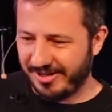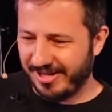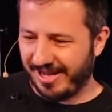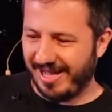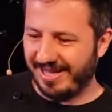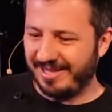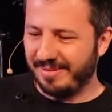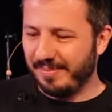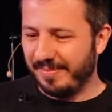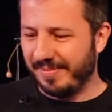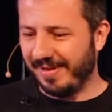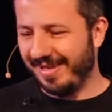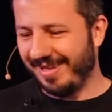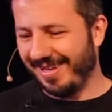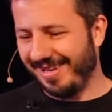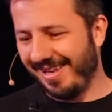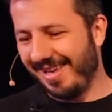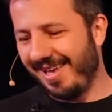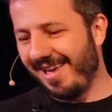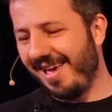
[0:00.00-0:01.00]
other Adam.
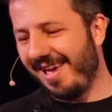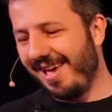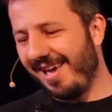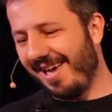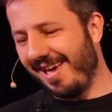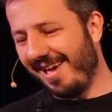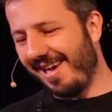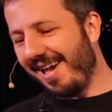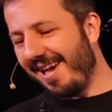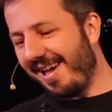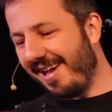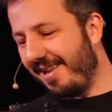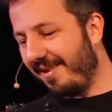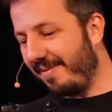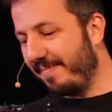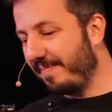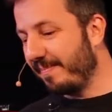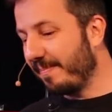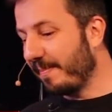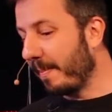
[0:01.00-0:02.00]

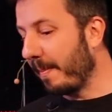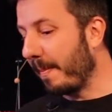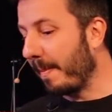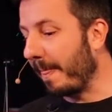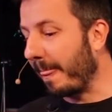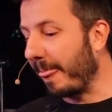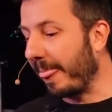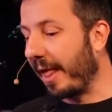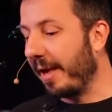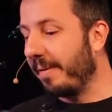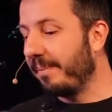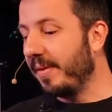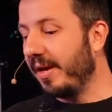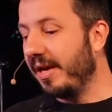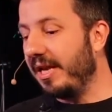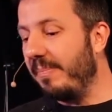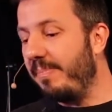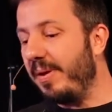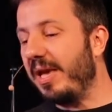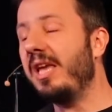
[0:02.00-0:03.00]
And
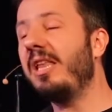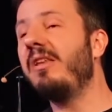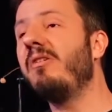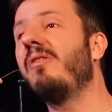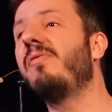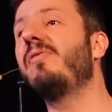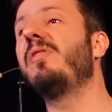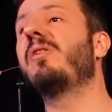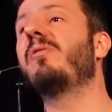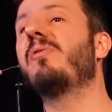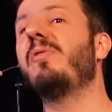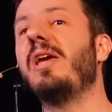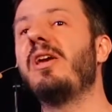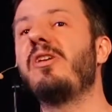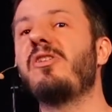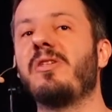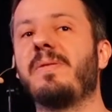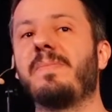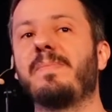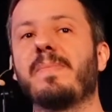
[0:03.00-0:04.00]
in the beginning of the
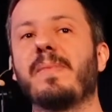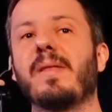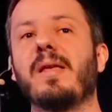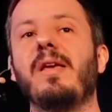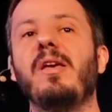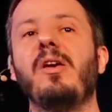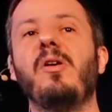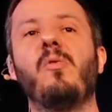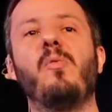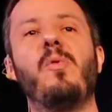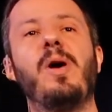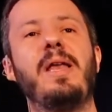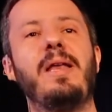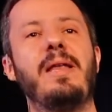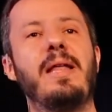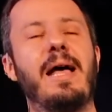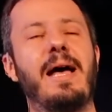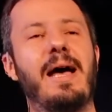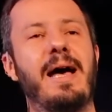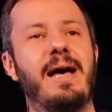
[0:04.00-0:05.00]
creation,
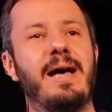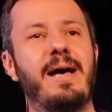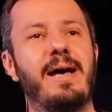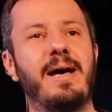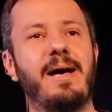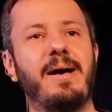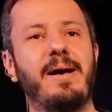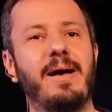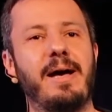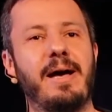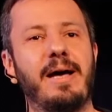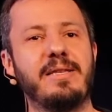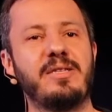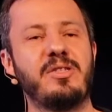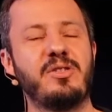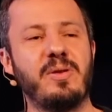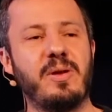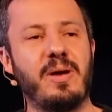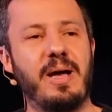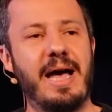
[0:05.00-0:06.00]
when
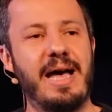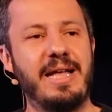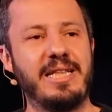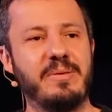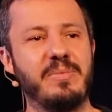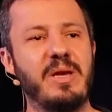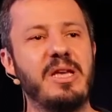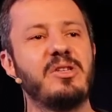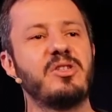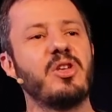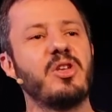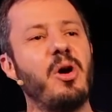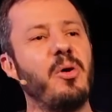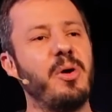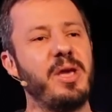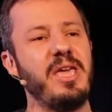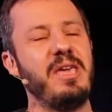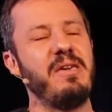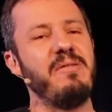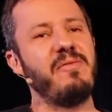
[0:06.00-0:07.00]
Adam, he
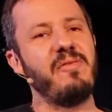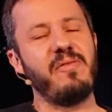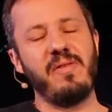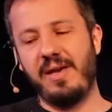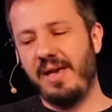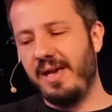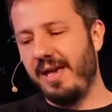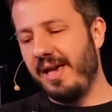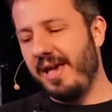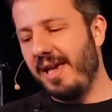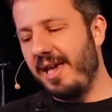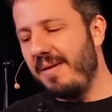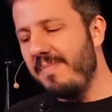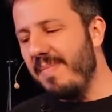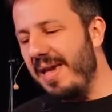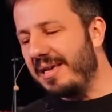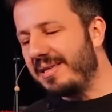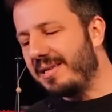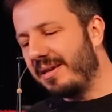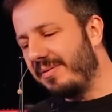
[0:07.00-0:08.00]
saw Eve, he
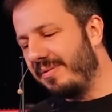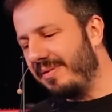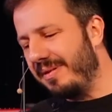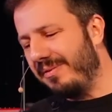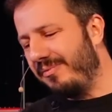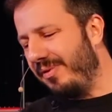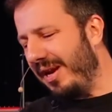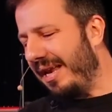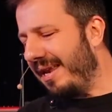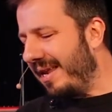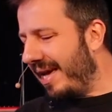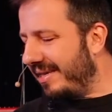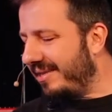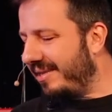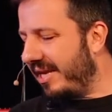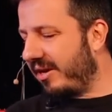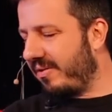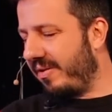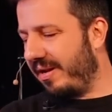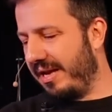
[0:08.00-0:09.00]
makes a really nice
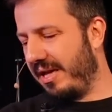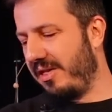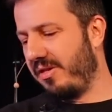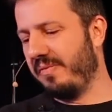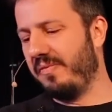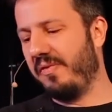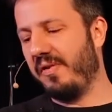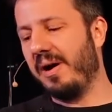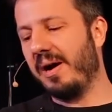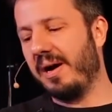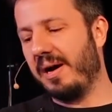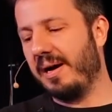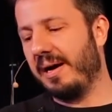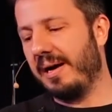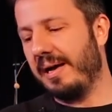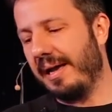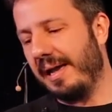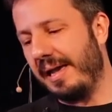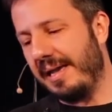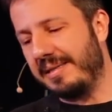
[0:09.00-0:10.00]
declaration for
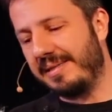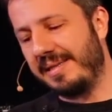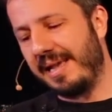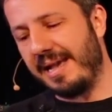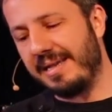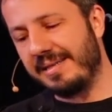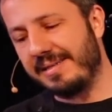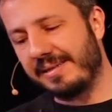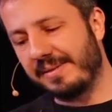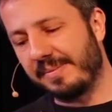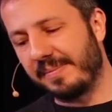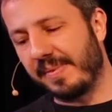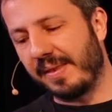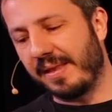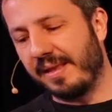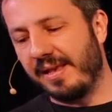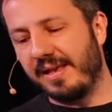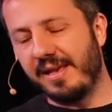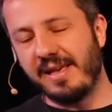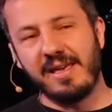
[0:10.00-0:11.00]
her. He says,
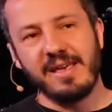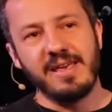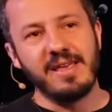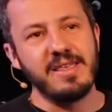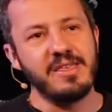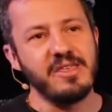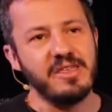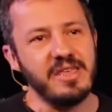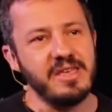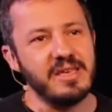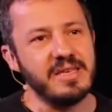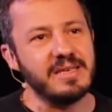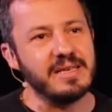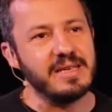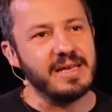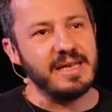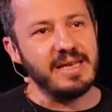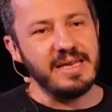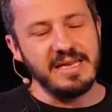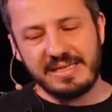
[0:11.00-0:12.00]
she
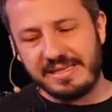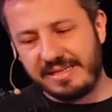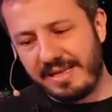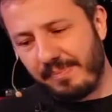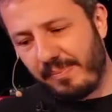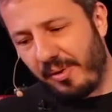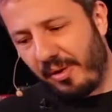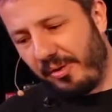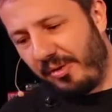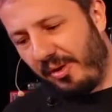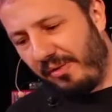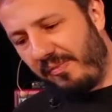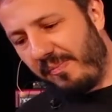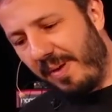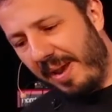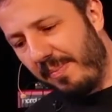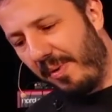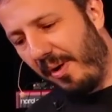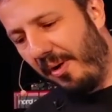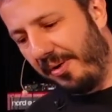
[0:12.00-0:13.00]
is the bone of
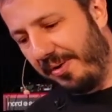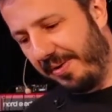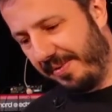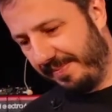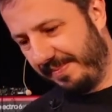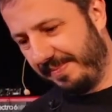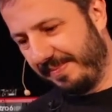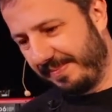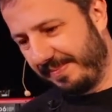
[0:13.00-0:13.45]
my bone,